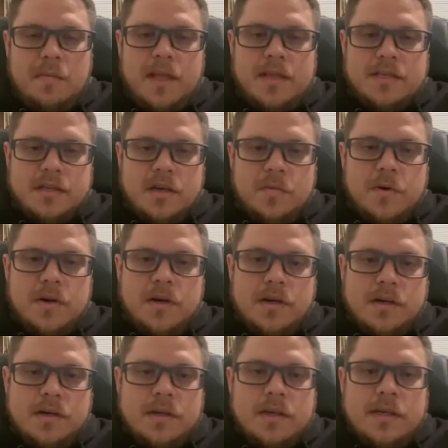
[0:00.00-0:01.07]
a website by the
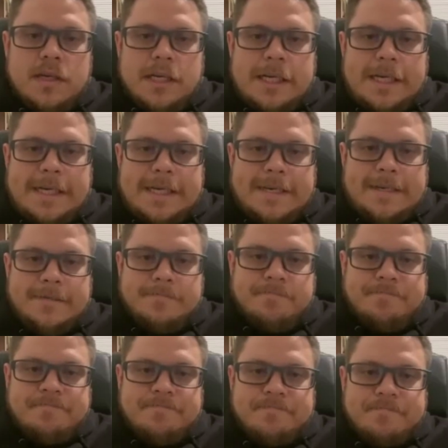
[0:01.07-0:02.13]
summer.
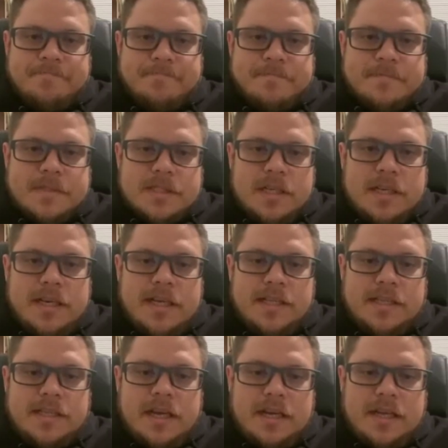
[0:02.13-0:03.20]

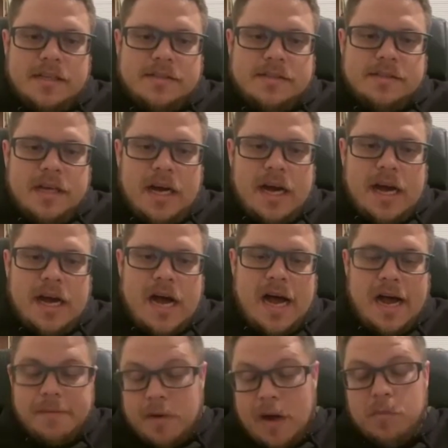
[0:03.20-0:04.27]
And
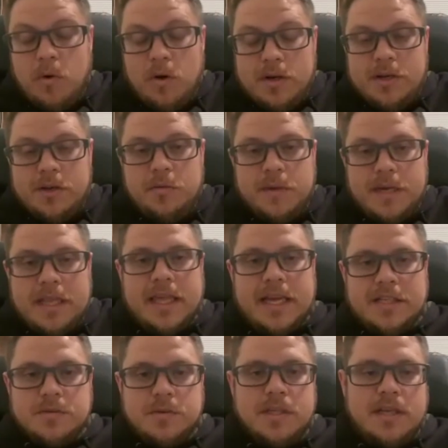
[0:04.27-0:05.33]
I'm wanting to do big
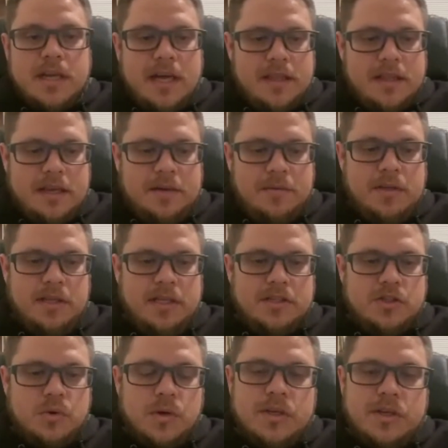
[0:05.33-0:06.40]
things with it. I really
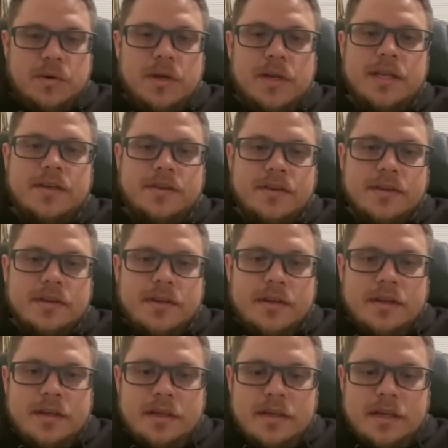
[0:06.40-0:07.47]
enjoy doing it.
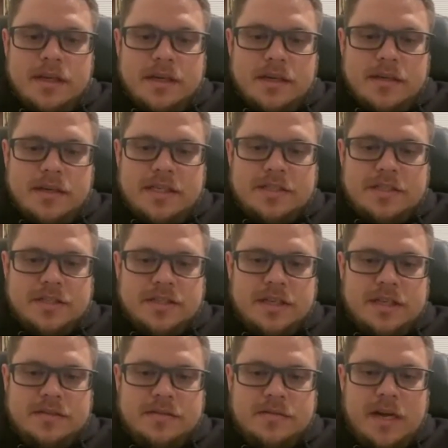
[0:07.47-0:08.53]
It's just
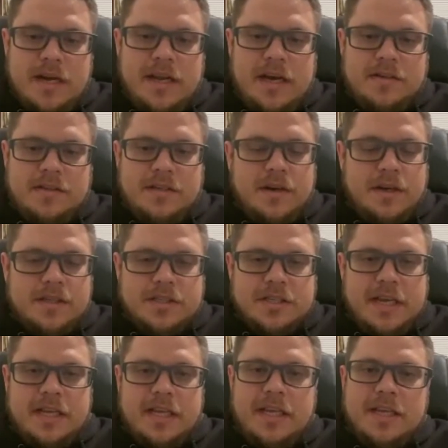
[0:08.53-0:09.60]
right now, I just
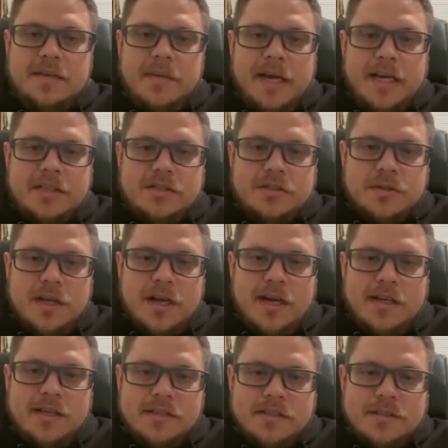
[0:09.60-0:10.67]
had a kid back in July,
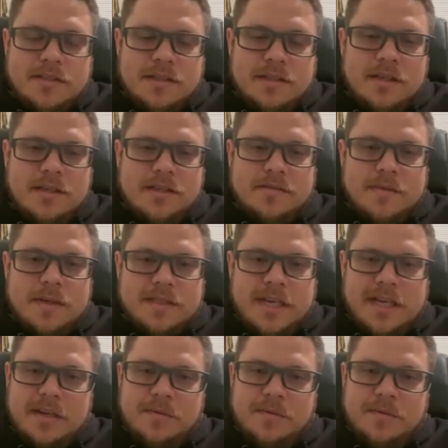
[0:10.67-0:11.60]
my second